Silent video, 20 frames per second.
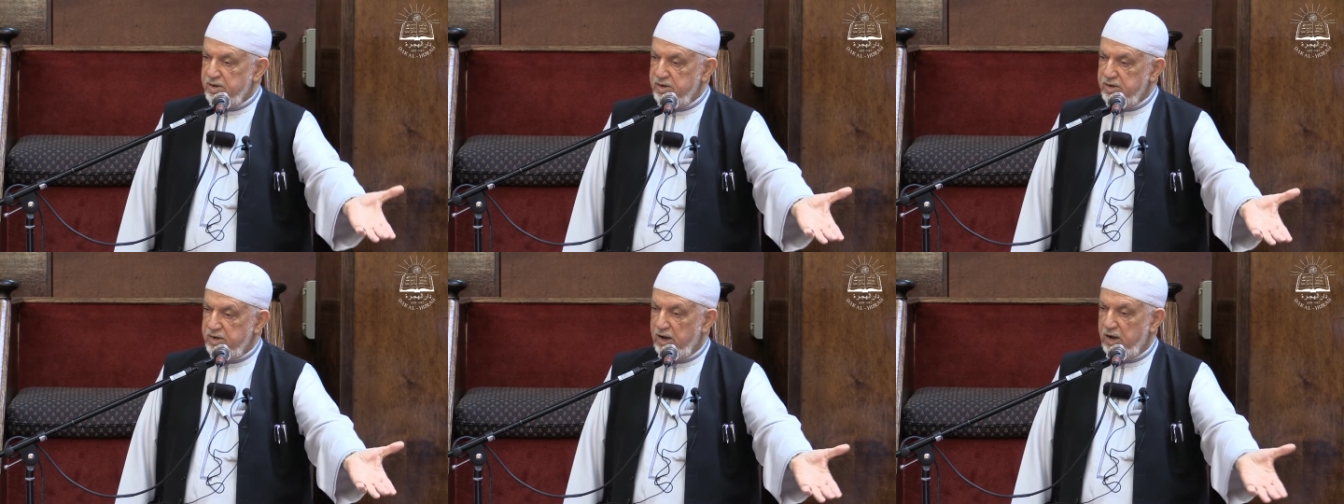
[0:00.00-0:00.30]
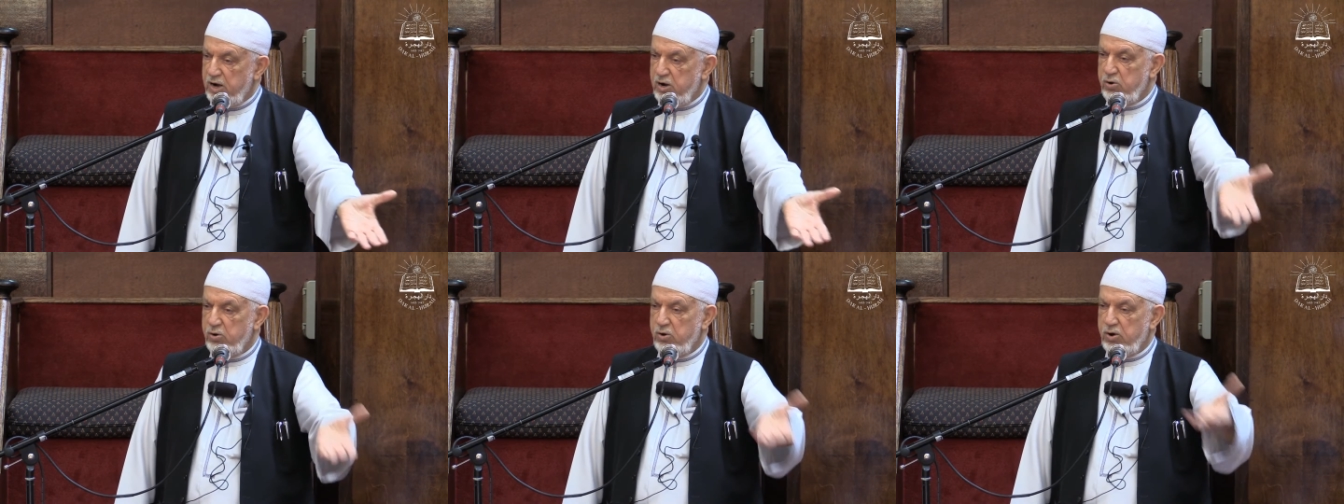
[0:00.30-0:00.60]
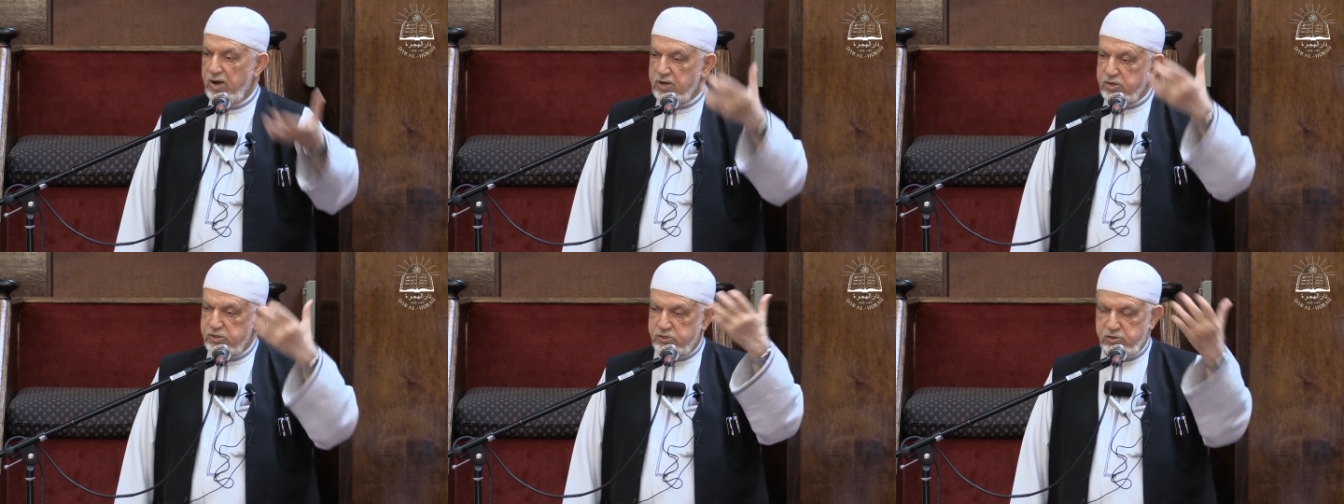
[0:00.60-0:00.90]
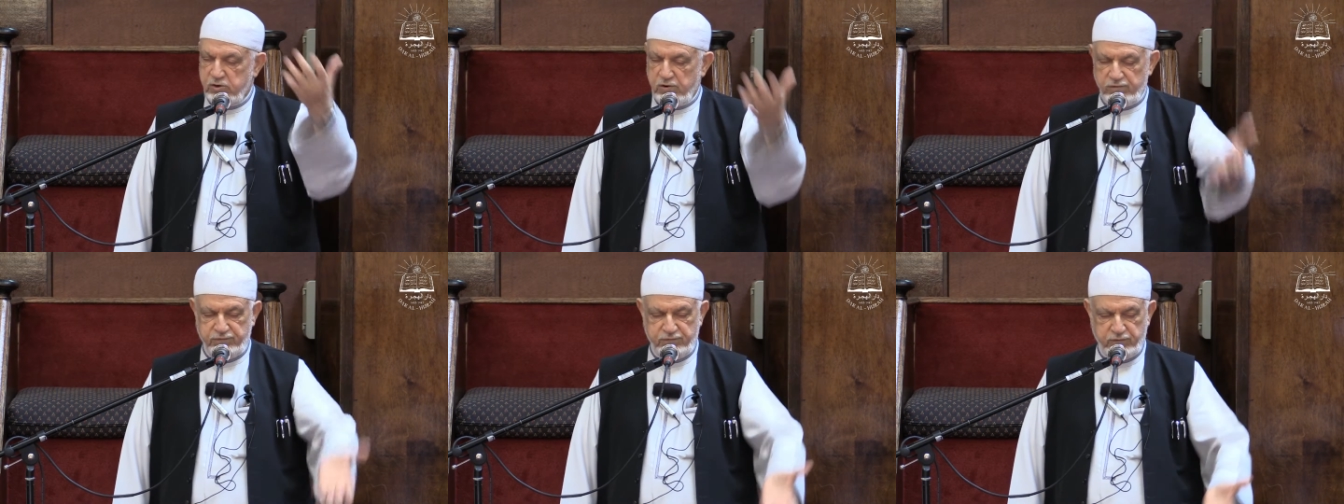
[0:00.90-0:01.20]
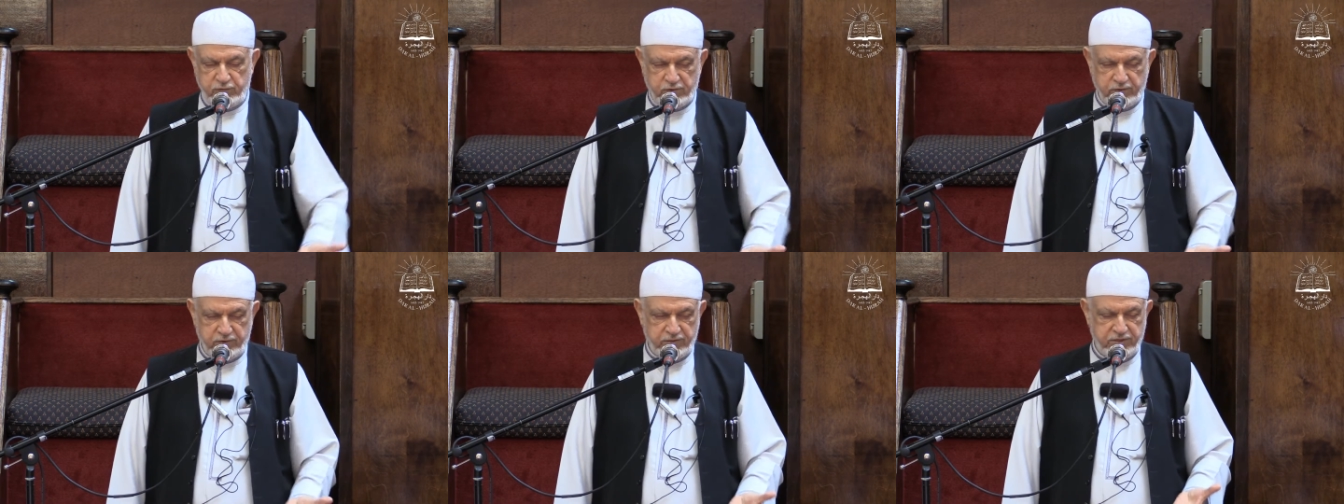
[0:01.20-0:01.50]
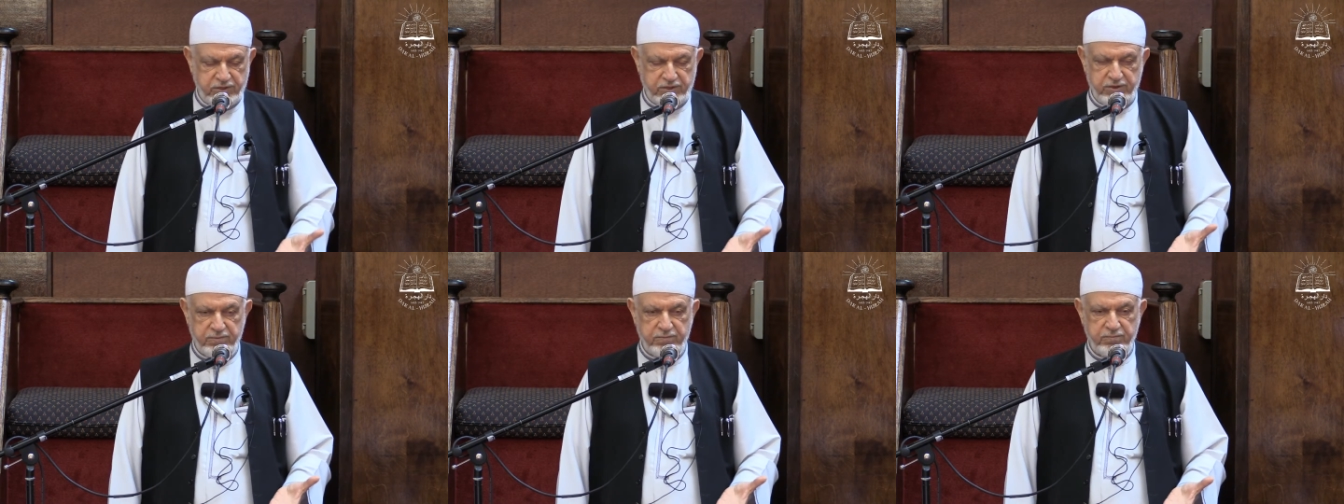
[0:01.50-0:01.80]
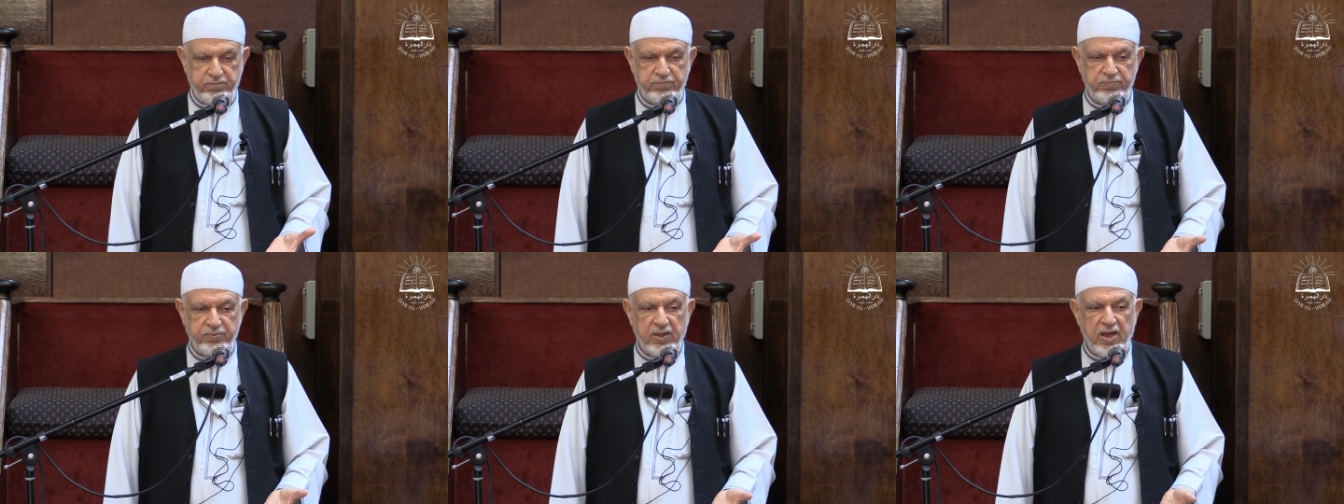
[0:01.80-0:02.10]
yellow, and so forth.
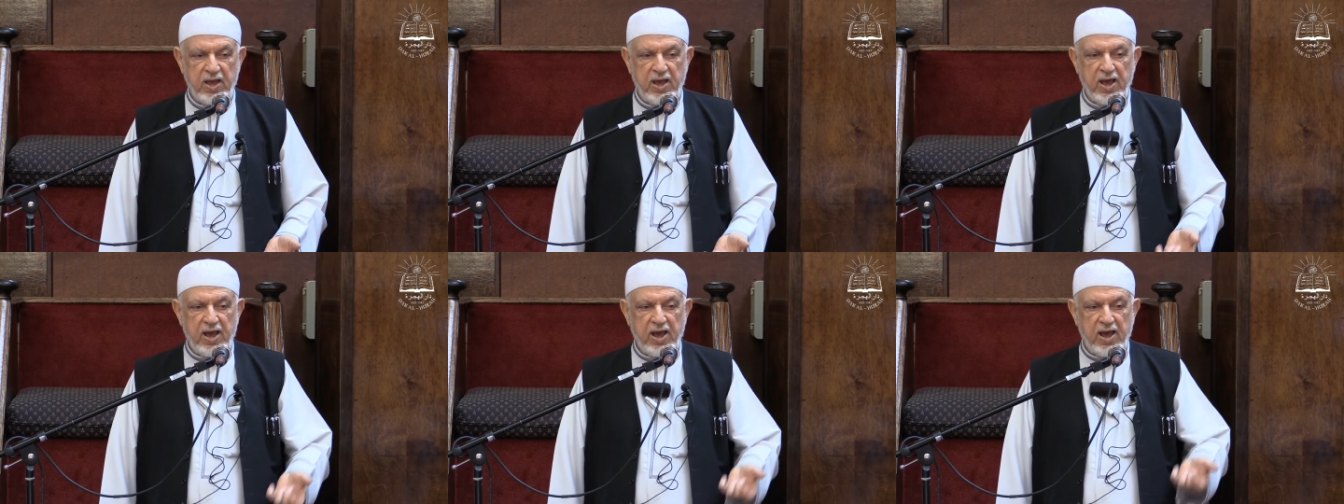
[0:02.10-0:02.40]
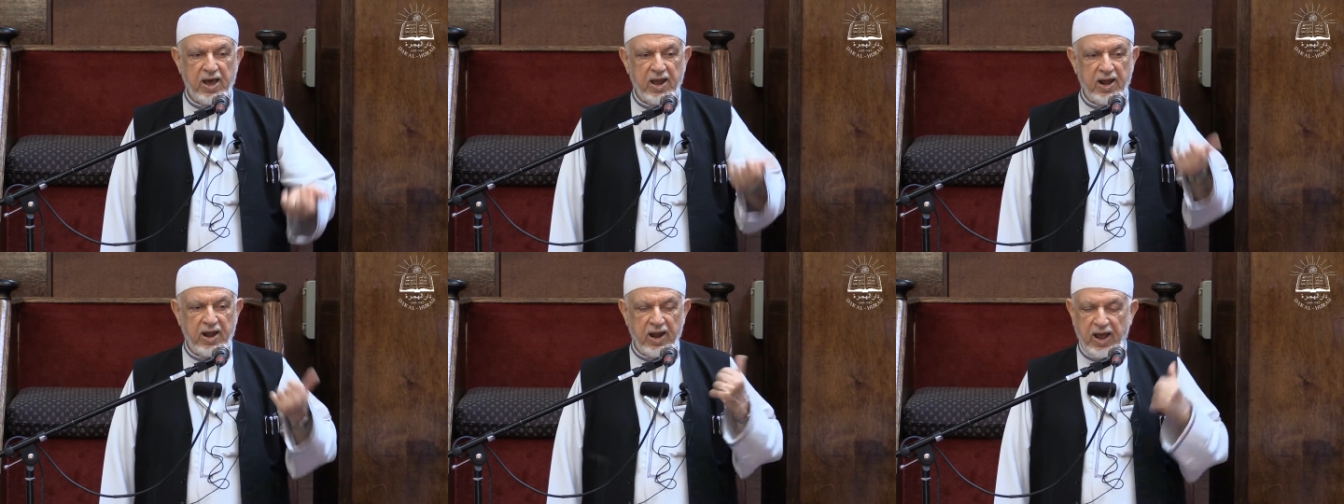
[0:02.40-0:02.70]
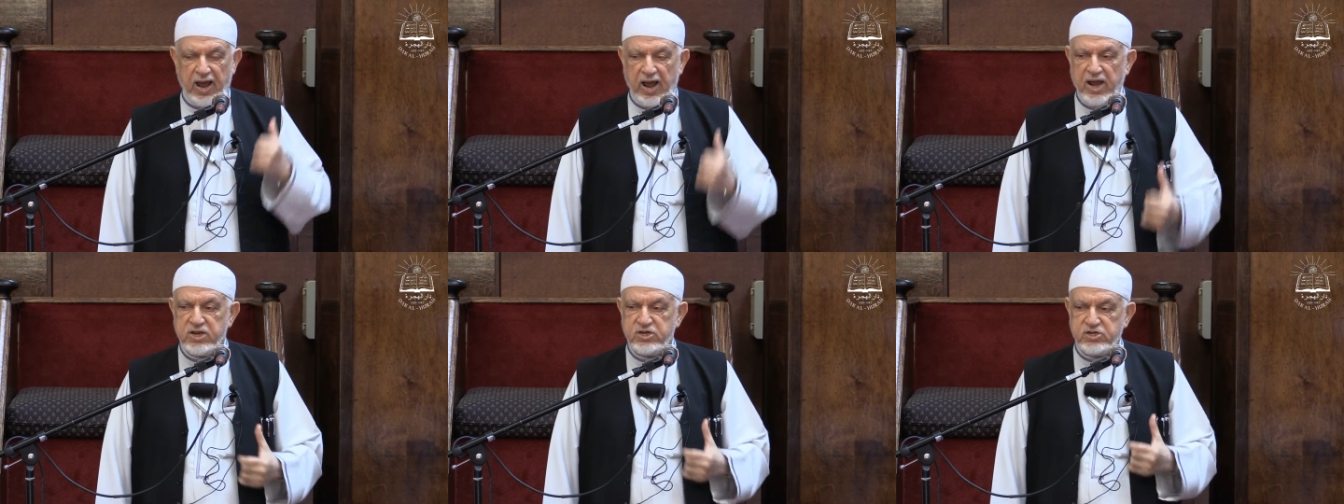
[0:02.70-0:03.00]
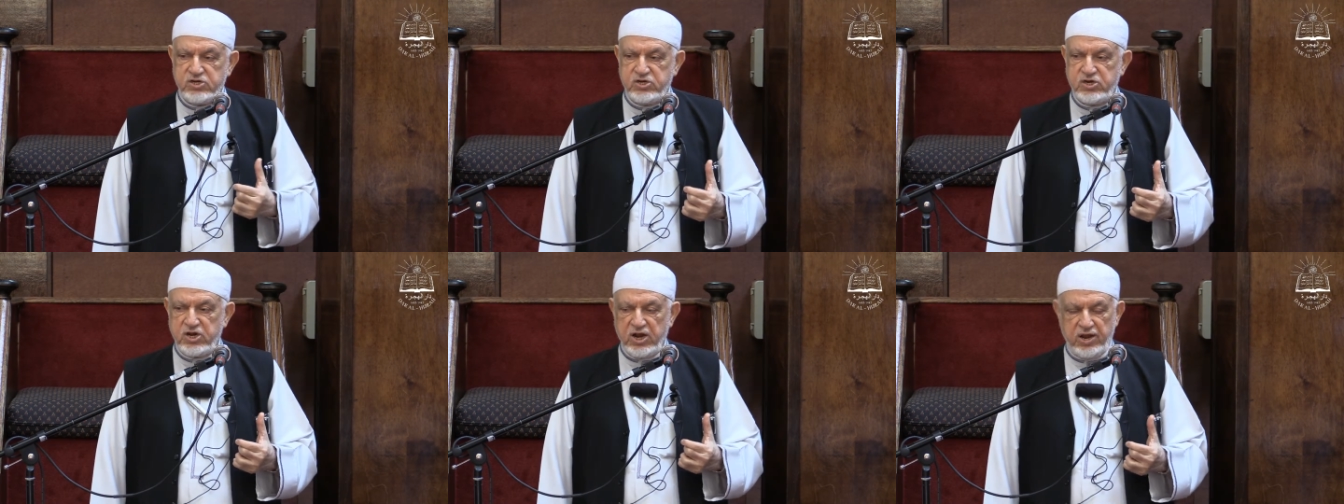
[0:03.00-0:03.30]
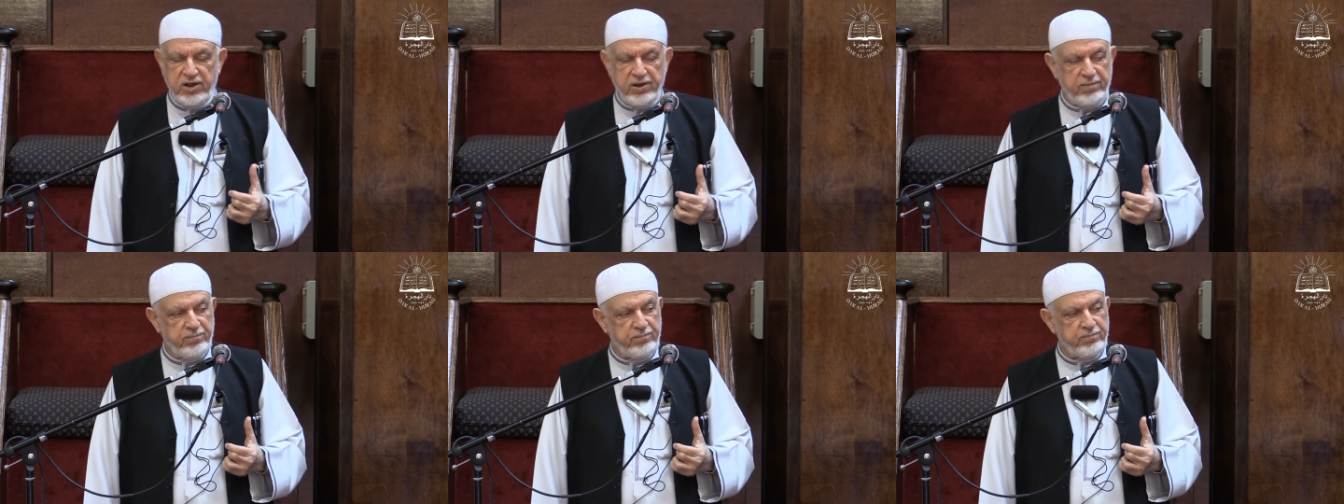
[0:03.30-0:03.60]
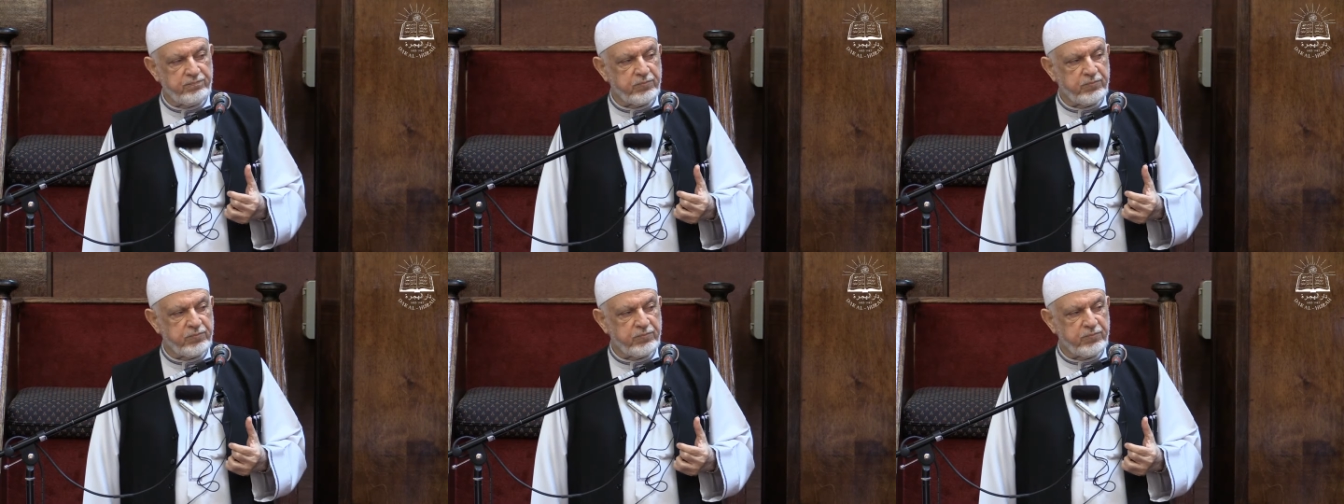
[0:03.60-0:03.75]
Al-Hajjah,